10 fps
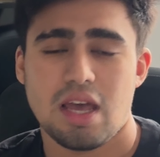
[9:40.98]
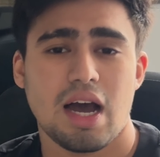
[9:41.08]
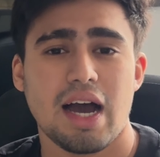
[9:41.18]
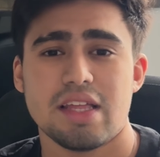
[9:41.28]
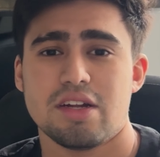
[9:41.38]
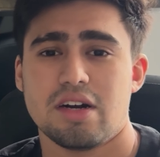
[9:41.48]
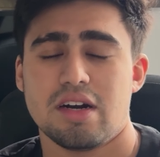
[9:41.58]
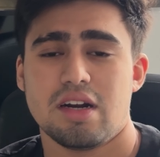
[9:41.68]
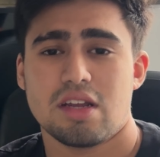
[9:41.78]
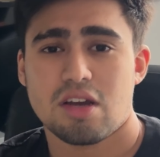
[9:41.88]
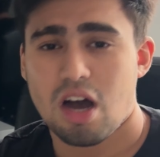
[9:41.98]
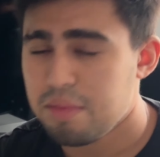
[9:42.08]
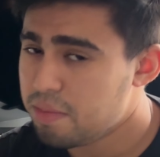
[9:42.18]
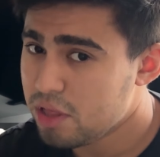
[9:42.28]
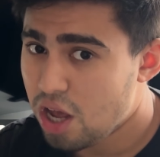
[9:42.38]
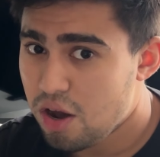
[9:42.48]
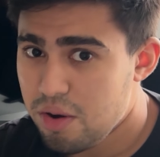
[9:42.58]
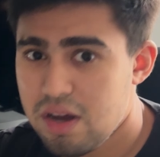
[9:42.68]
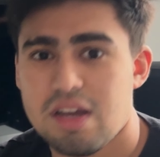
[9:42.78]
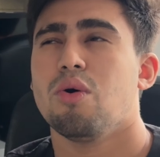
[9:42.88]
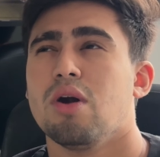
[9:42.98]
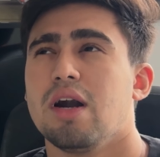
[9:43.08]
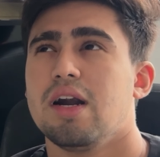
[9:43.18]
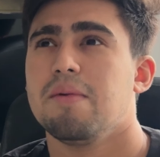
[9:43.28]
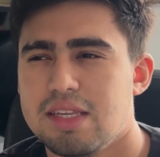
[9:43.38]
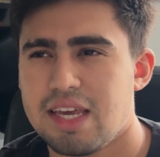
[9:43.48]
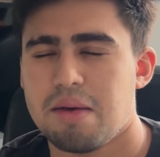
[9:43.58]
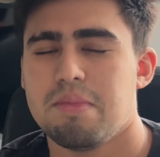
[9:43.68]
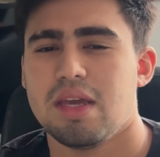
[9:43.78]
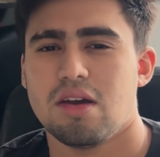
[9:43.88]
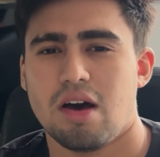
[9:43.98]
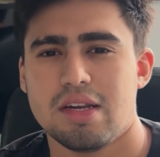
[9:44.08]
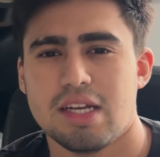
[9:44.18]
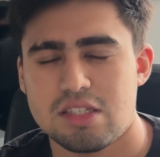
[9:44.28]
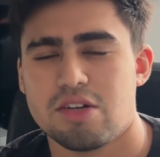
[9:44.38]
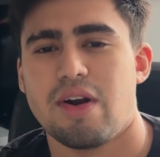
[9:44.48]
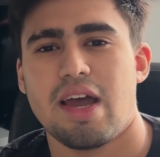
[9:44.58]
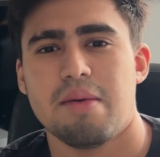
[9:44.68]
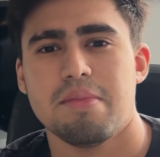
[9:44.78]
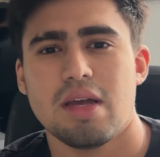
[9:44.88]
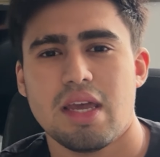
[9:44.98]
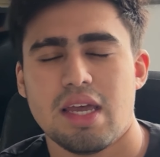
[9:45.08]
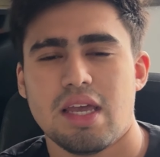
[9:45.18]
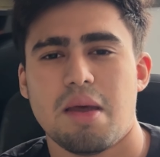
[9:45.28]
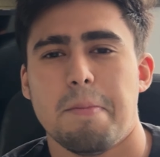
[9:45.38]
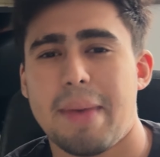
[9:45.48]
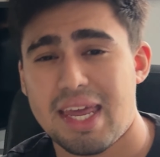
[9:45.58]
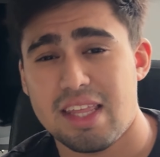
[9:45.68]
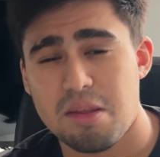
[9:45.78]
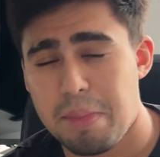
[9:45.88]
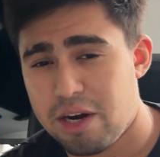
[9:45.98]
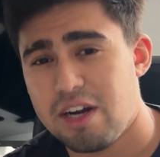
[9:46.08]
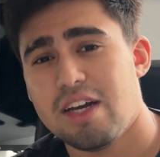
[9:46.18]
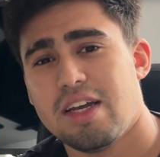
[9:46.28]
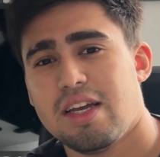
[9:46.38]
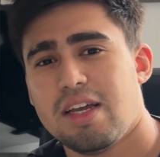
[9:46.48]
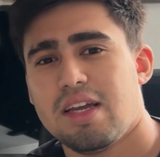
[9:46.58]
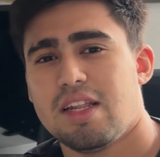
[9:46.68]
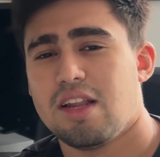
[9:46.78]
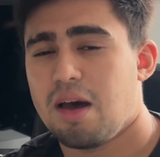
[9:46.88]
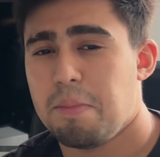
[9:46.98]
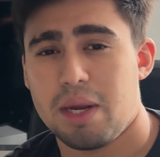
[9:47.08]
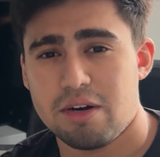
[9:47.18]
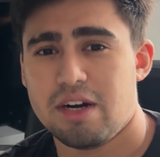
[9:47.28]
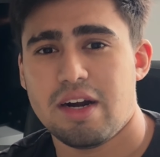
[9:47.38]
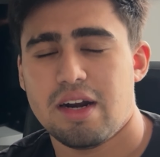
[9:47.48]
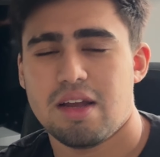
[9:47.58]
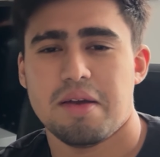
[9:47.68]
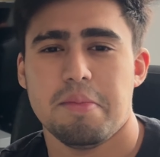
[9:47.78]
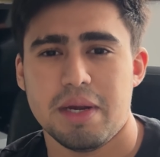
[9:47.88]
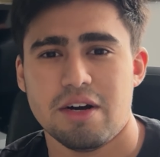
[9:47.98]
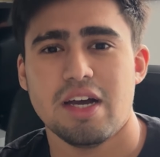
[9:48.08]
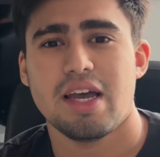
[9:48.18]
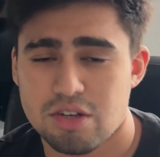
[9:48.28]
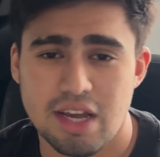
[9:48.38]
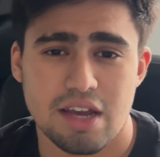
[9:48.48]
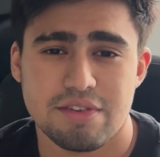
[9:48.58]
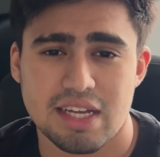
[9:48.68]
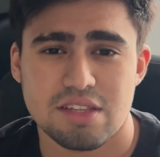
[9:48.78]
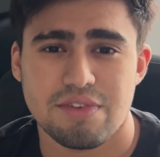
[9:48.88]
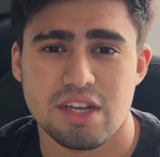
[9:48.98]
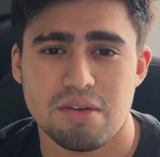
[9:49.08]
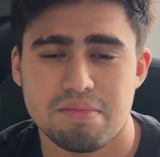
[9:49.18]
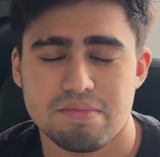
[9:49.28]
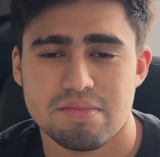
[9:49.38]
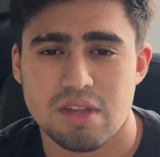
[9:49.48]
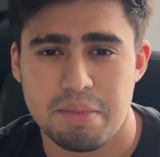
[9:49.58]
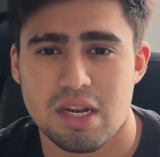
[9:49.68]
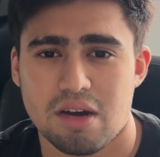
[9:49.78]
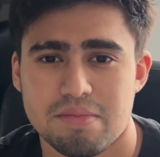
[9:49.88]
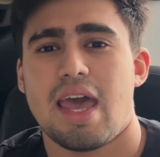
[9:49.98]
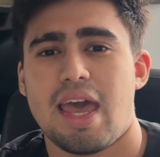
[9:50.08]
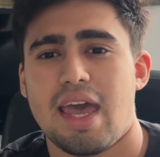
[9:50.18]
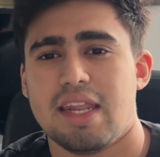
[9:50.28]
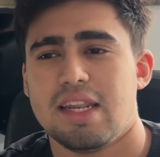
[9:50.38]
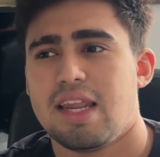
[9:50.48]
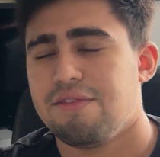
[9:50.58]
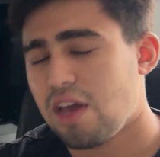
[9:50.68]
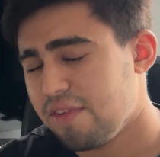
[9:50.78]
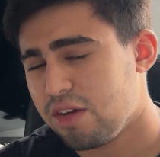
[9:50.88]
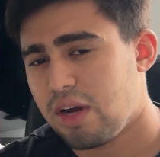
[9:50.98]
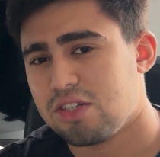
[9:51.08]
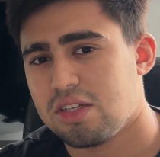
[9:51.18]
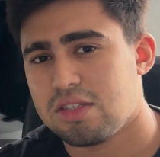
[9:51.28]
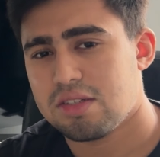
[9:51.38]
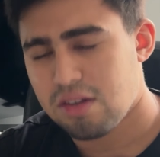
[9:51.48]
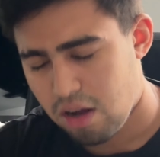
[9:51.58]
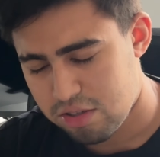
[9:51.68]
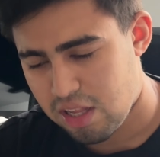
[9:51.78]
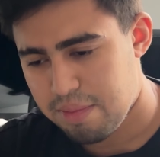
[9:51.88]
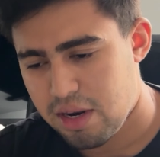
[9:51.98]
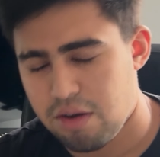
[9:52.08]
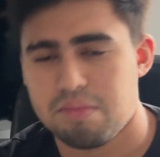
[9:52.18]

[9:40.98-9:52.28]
either comment below or DM me on Instagram, man in the mirror, not mirror, Mira. So yeah, if you like this video, let me know. And if you have any questions, also let me know.